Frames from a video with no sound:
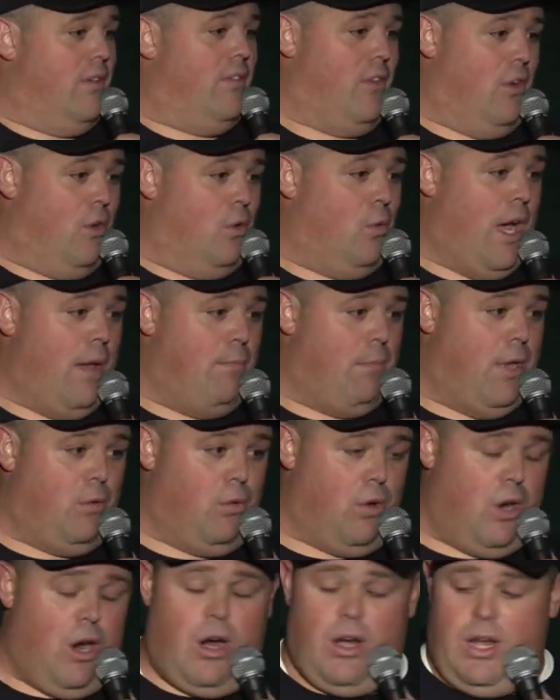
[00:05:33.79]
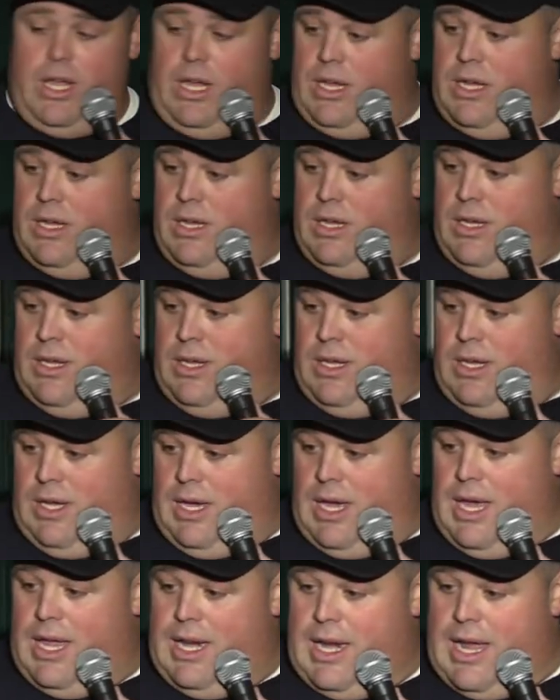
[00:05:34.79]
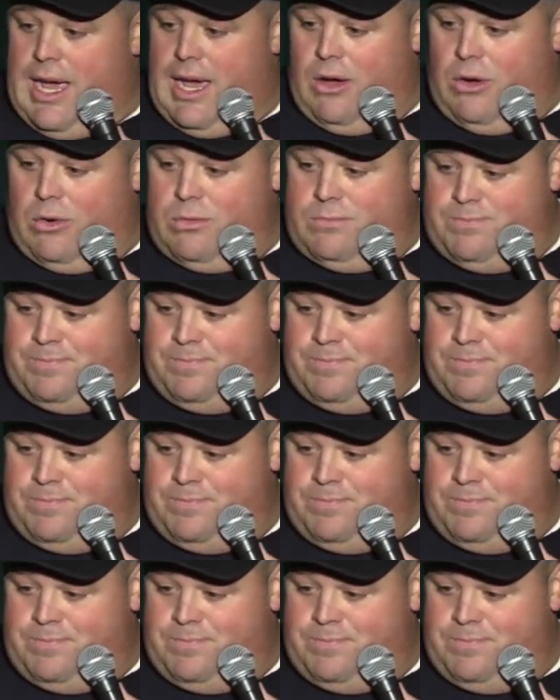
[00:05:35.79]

So white men were already headed out.